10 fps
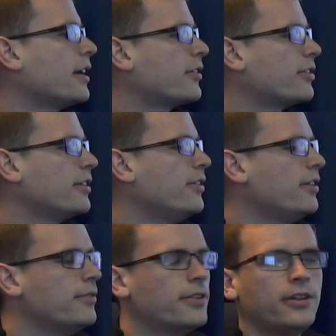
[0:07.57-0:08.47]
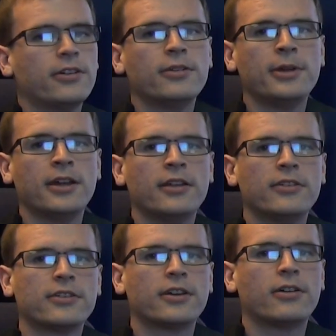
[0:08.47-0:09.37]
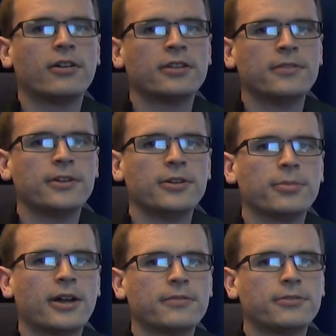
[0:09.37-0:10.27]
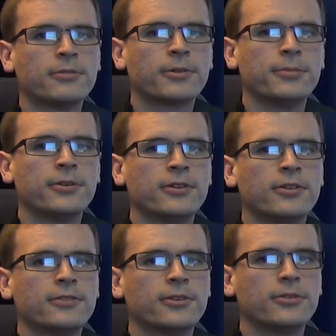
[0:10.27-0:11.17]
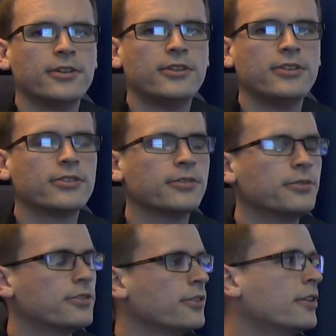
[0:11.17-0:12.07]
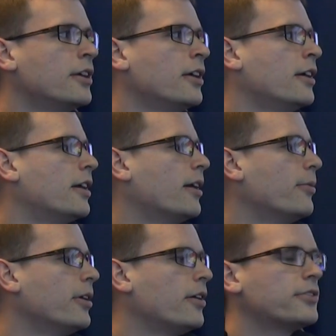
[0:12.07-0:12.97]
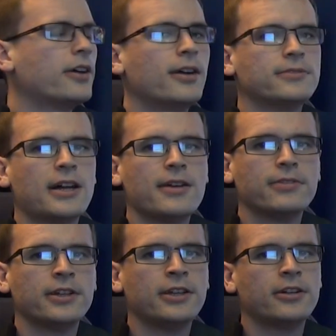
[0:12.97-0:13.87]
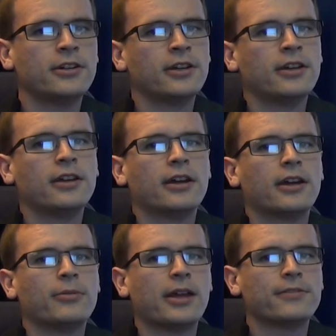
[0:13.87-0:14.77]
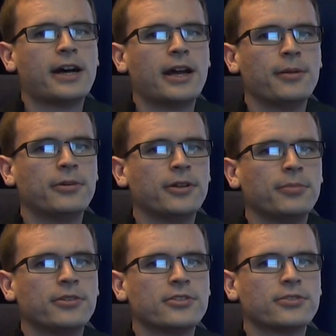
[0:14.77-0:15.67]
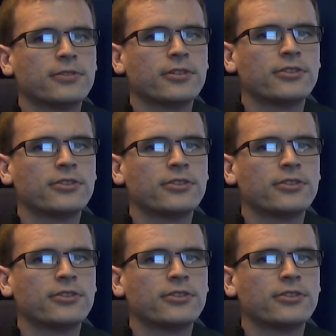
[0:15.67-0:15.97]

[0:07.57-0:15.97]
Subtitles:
actually the video-on-demand online video platform component of our OTT solution. We also have live linear, and we have a hybrid, but just for the